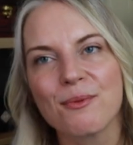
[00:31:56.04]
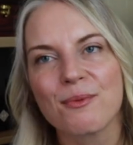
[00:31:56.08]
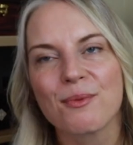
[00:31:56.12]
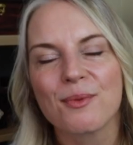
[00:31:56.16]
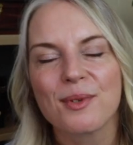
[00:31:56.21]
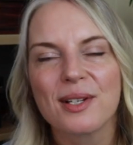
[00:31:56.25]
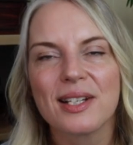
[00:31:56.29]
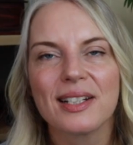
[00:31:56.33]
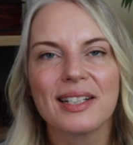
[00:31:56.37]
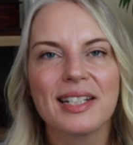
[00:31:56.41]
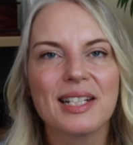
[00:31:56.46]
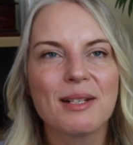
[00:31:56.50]
a
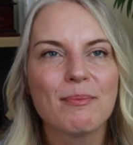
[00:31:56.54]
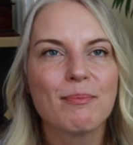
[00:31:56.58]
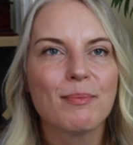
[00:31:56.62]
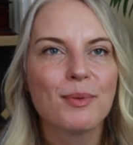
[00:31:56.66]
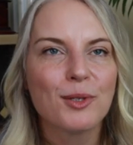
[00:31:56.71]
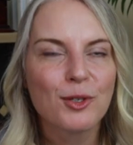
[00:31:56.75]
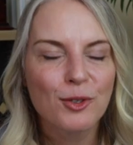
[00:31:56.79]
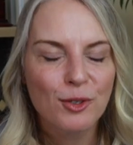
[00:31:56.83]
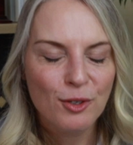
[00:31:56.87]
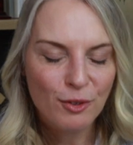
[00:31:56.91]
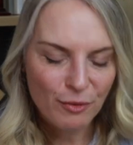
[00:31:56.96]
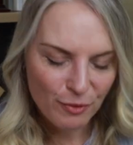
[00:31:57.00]
really
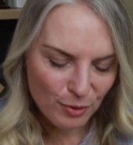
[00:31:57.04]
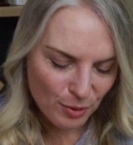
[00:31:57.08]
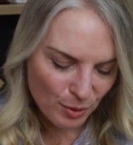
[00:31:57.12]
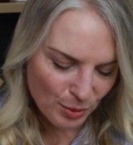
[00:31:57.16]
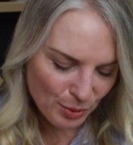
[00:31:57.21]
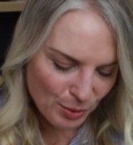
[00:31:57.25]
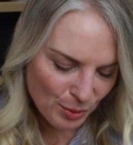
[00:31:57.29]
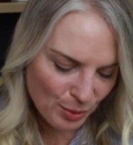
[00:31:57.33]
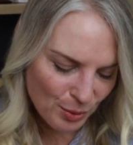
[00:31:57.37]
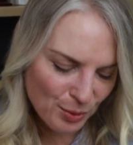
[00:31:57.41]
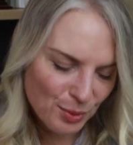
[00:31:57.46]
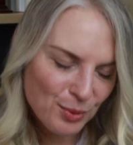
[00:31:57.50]

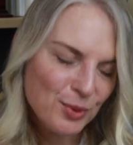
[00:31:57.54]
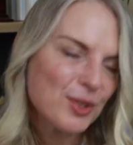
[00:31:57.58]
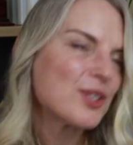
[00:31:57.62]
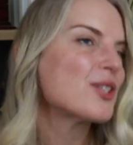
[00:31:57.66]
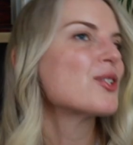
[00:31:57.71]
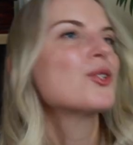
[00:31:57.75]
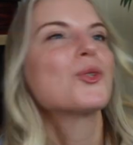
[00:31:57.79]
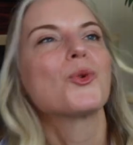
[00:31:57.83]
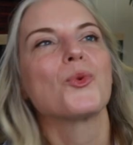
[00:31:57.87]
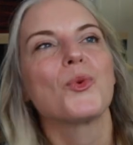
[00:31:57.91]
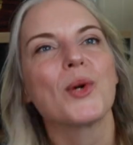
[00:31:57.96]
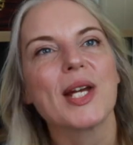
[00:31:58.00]
beautiful,
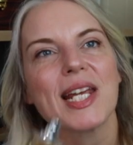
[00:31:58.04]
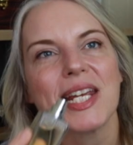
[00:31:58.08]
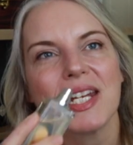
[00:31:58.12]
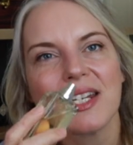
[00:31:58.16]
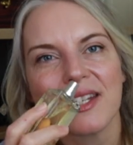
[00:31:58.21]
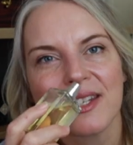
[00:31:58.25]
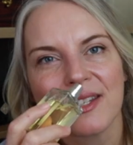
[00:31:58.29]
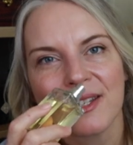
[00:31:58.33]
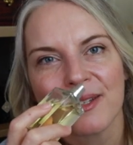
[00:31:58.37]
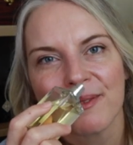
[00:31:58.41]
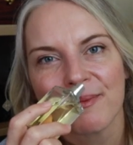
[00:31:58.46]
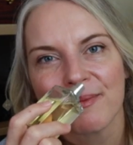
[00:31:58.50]

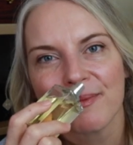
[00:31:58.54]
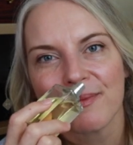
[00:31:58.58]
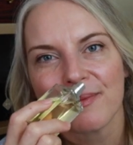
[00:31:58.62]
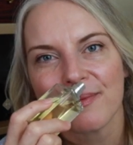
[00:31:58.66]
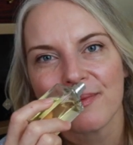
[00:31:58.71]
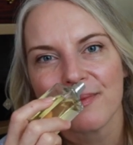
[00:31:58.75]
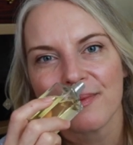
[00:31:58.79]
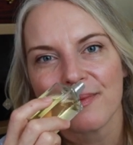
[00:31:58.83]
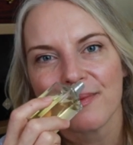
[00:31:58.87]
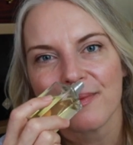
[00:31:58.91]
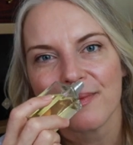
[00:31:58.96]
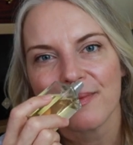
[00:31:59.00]
sweet,
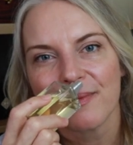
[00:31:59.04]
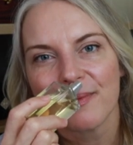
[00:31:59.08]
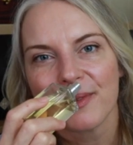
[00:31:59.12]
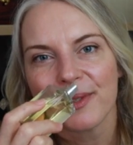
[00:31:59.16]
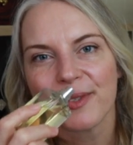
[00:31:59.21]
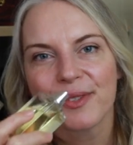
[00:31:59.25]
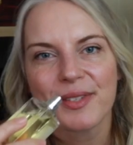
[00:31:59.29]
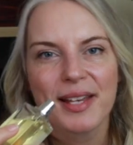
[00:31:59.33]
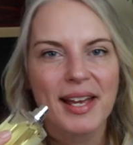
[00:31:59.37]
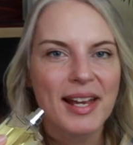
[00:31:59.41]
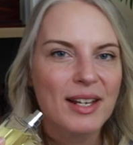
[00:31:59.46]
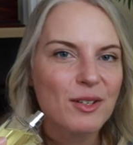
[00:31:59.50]

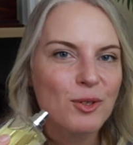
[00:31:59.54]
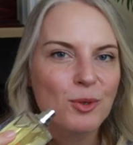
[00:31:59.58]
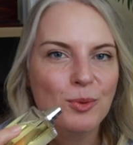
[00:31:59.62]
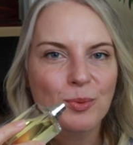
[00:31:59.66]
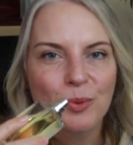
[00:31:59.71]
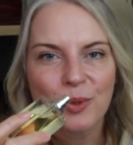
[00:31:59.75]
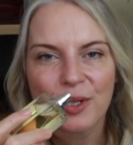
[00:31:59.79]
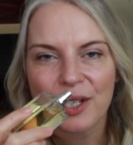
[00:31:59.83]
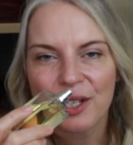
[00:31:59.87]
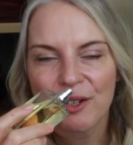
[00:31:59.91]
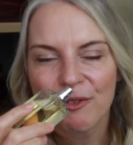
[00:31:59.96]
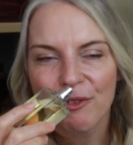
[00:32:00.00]

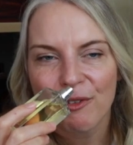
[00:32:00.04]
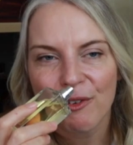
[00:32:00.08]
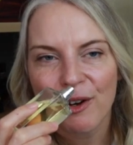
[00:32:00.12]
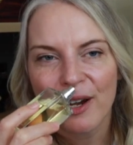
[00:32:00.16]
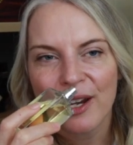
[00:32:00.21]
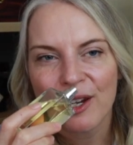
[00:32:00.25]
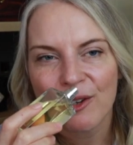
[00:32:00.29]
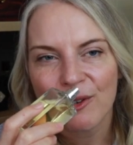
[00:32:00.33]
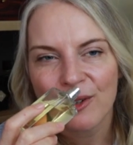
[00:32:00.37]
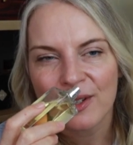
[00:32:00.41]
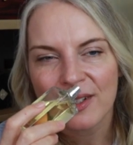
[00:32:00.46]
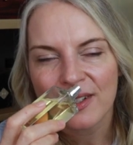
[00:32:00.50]
sandalwoody
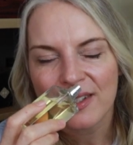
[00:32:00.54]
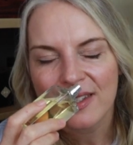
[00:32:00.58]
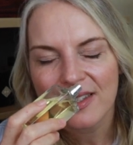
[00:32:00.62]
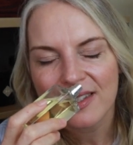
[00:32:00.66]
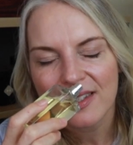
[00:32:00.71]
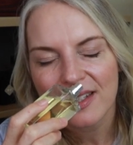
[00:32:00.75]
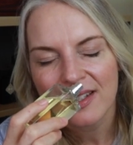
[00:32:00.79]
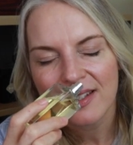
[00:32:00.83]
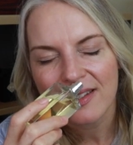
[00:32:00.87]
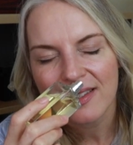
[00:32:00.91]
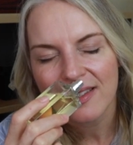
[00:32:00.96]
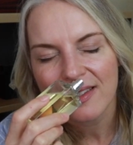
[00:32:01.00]

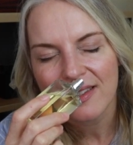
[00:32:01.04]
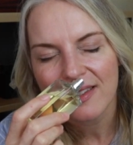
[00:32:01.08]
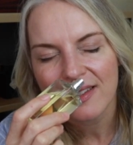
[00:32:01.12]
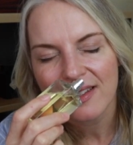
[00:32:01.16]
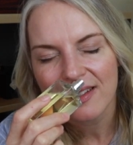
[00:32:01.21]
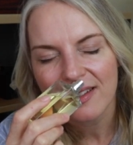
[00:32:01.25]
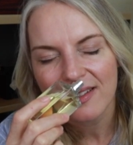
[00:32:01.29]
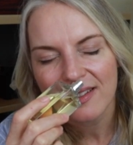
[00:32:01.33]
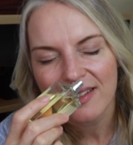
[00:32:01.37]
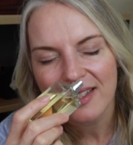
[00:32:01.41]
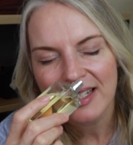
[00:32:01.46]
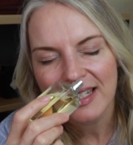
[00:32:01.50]
fragrance. It's
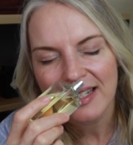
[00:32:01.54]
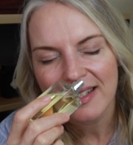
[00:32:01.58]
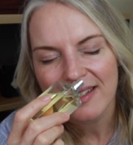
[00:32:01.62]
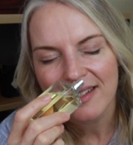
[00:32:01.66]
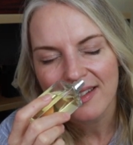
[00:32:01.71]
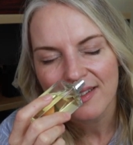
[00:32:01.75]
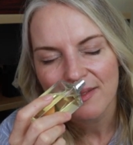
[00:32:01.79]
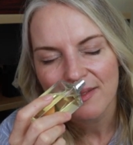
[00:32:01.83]
just